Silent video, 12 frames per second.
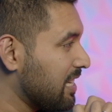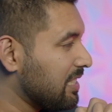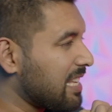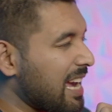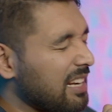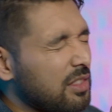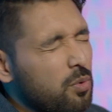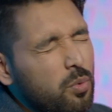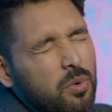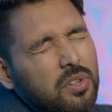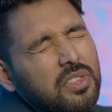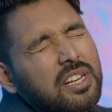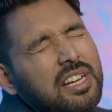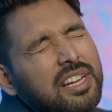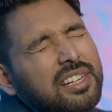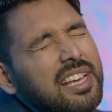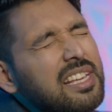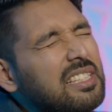He's had the
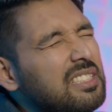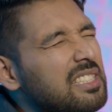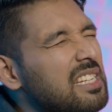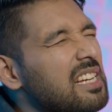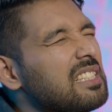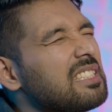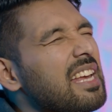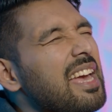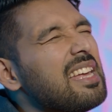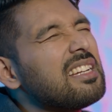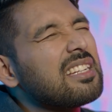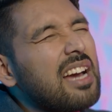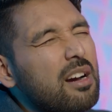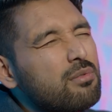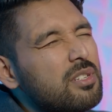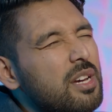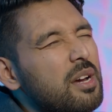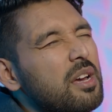craziest
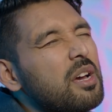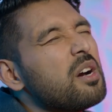encounter,